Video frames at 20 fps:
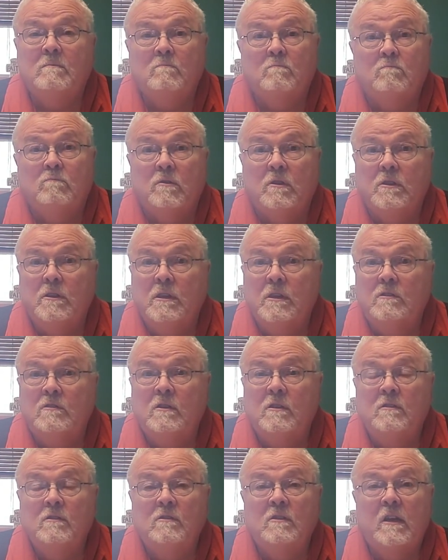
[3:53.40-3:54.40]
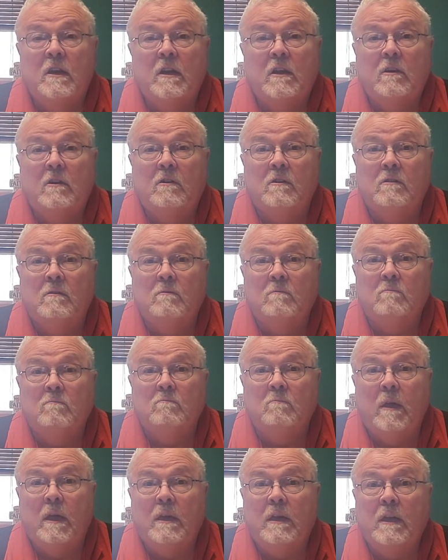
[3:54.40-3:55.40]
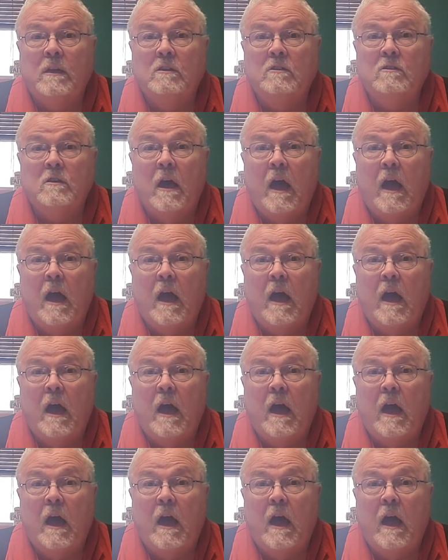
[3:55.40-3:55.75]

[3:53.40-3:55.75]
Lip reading: please consider making